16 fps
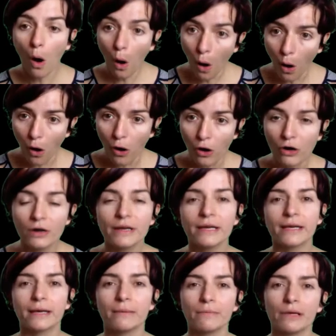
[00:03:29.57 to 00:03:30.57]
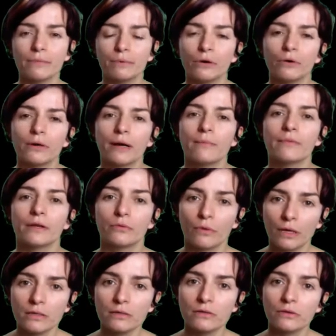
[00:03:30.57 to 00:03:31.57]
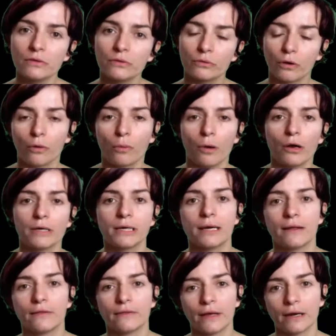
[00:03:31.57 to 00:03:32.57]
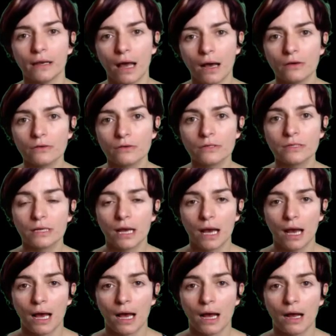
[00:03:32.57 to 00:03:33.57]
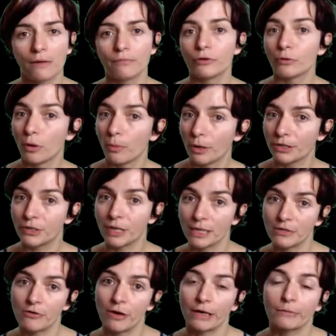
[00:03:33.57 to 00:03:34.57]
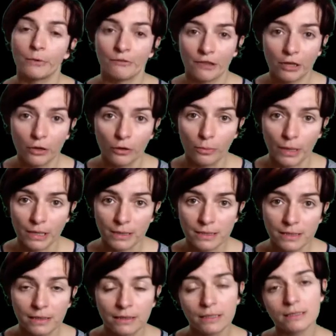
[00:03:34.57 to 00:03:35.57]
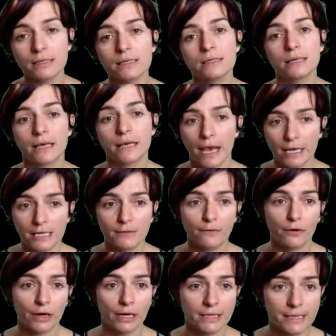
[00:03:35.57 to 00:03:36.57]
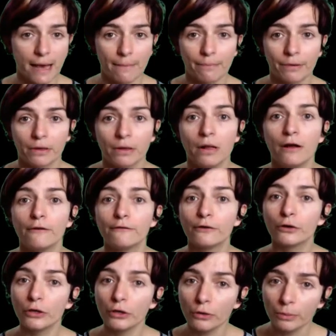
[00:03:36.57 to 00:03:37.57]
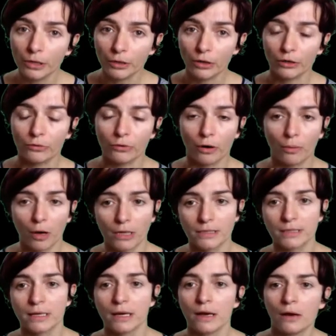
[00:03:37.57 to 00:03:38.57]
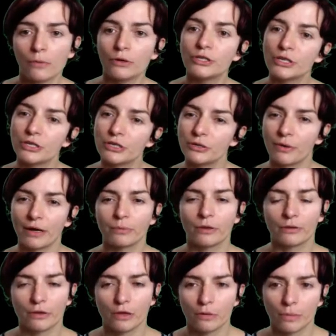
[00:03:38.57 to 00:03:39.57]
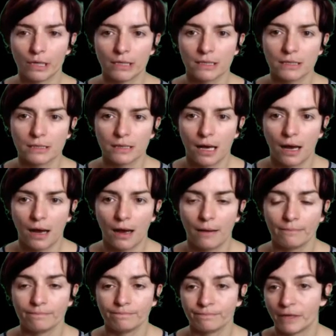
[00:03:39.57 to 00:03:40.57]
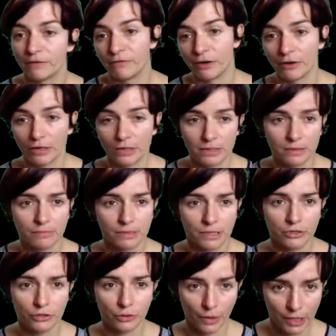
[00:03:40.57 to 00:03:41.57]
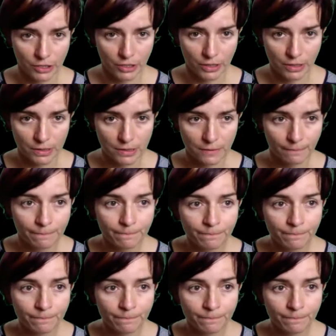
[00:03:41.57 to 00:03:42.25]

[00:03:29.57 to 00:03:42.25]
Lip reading: Or it can be a program that runs on the robot that allows the robot to interact with humans. This is the case, for example, for humanoid robots, which interact with humans in various situations.